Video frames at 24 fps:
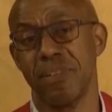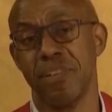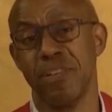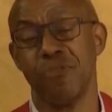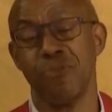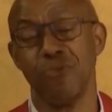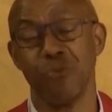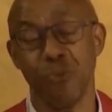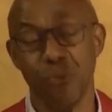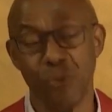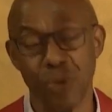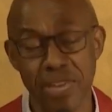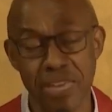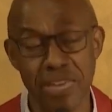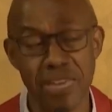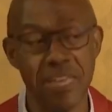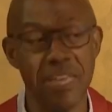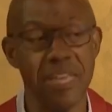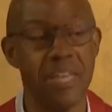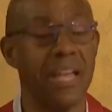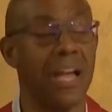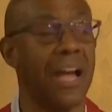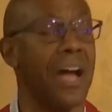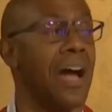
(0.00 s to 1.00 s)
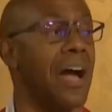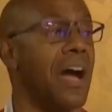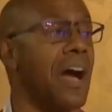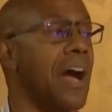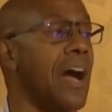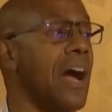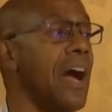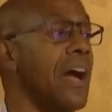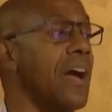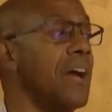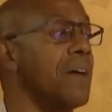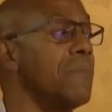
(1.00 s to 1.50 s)
If we
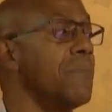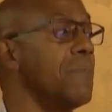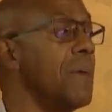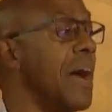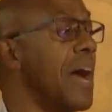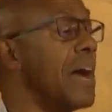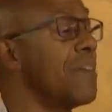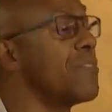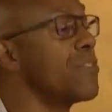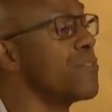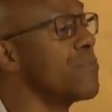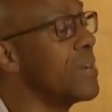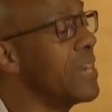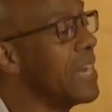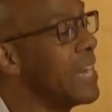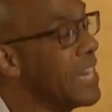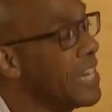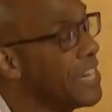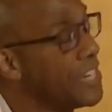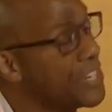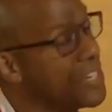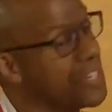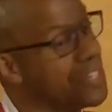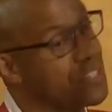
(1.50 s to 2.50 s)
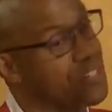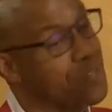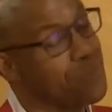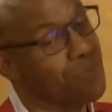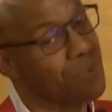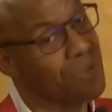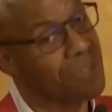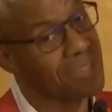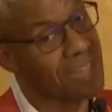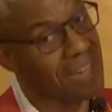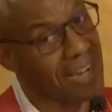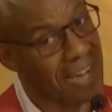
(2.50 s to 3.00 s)
have a
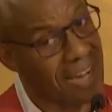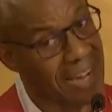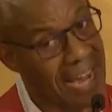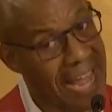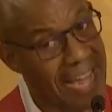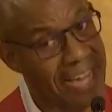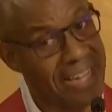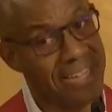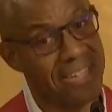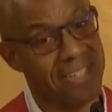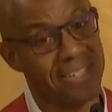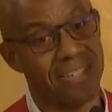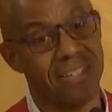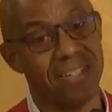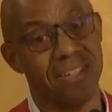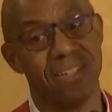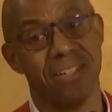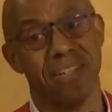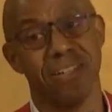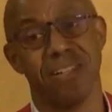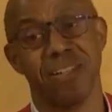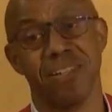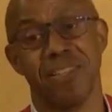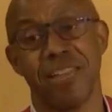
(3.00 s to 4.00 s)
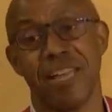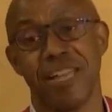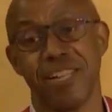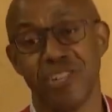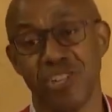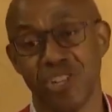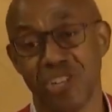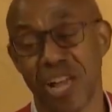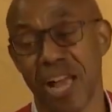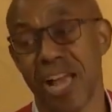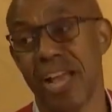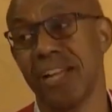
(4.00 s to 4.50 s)
relationship with the light, that
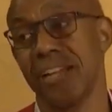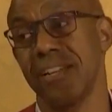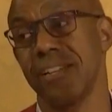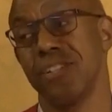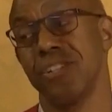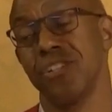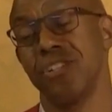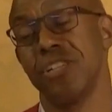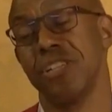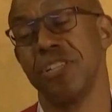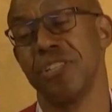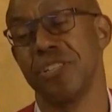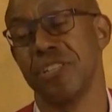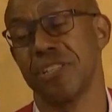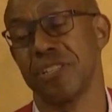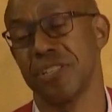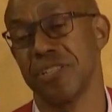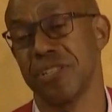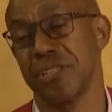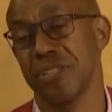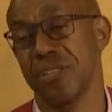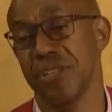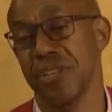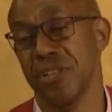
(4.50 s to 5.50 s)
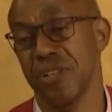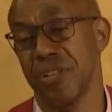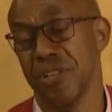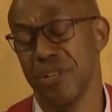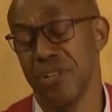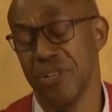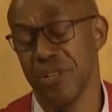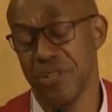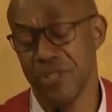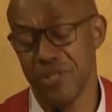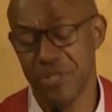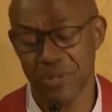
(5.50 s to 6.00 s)
child Jesus.
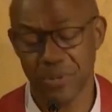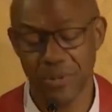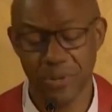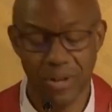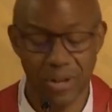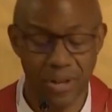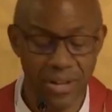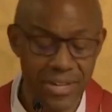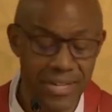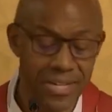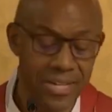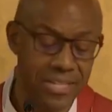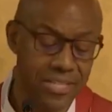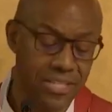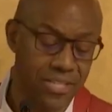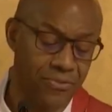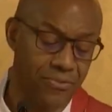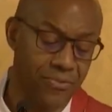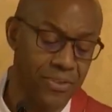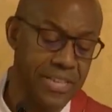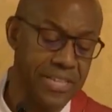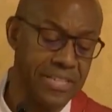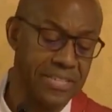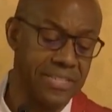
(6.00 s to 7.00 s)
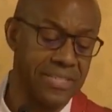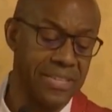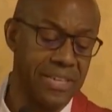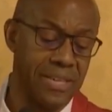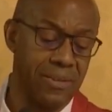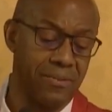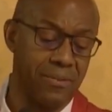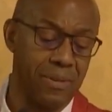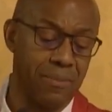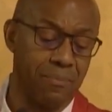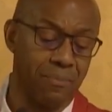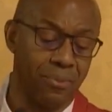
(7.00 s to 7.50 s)
So on this feast
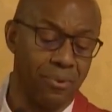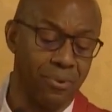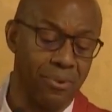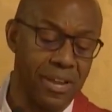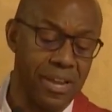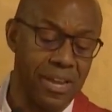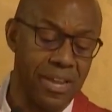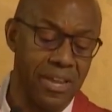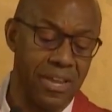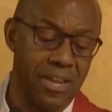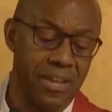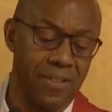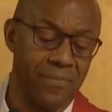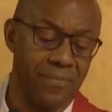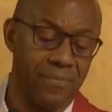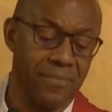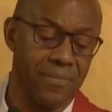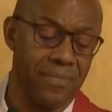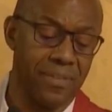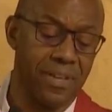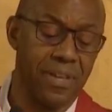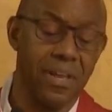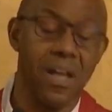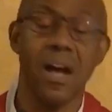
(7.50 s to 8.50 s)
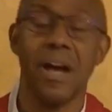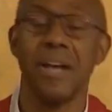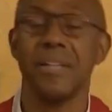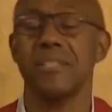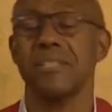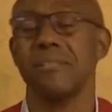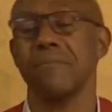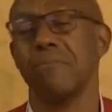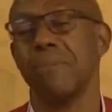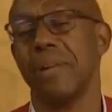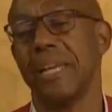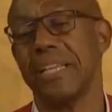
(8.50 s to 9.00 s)
day, we pray
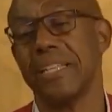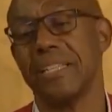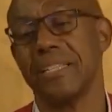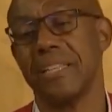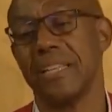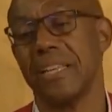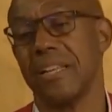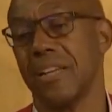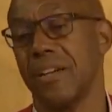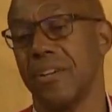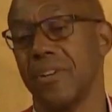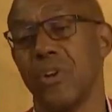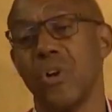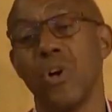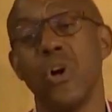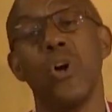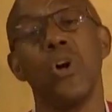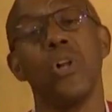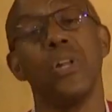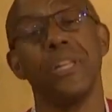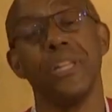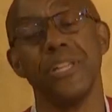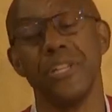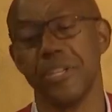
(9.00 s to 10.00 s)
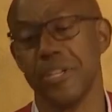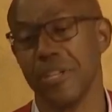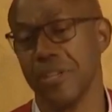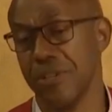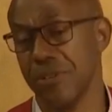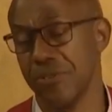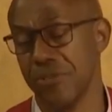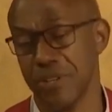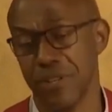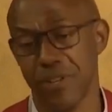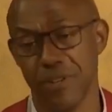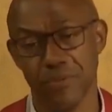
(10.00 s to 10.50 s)
God's blessing on all the
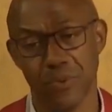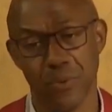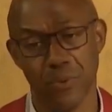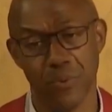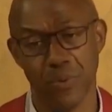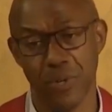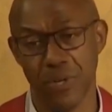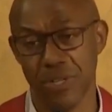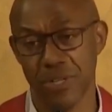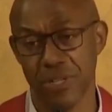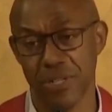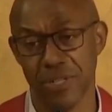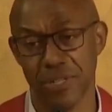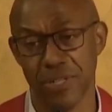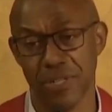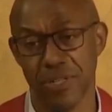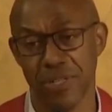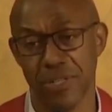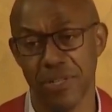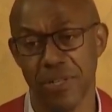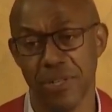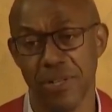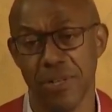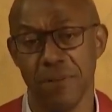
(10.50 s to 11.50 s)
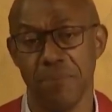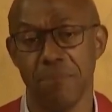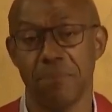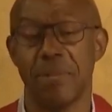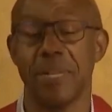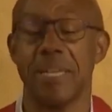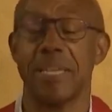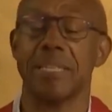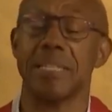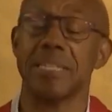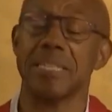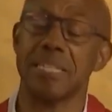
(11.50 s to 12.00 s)
children of the world,
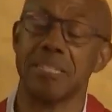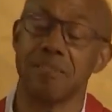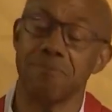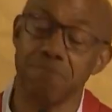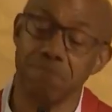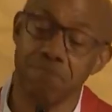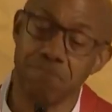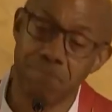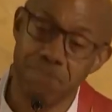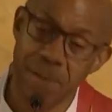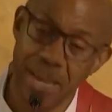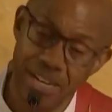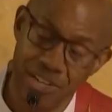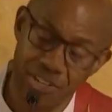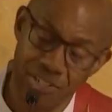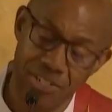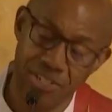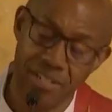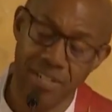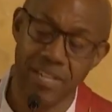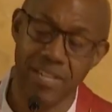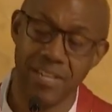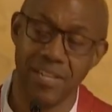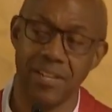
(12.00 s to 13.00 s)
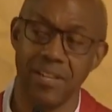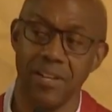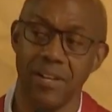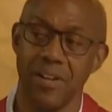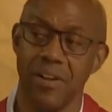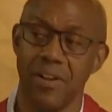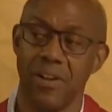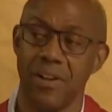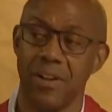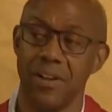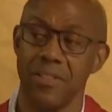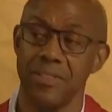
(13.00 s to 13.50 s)
but especially
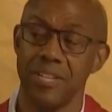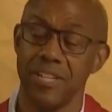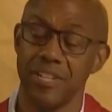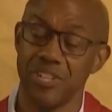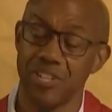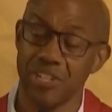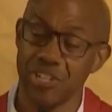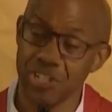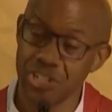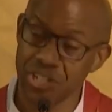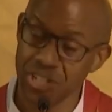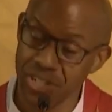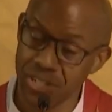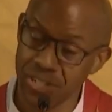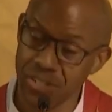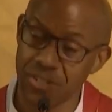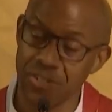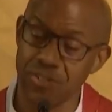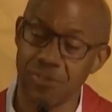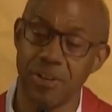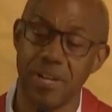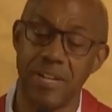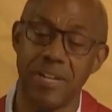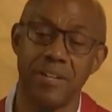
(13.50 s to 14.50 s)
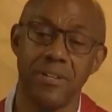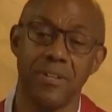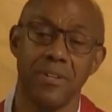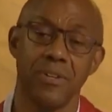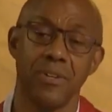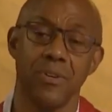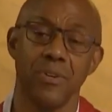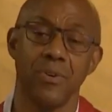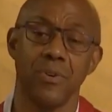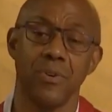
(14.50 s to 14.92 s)
on the children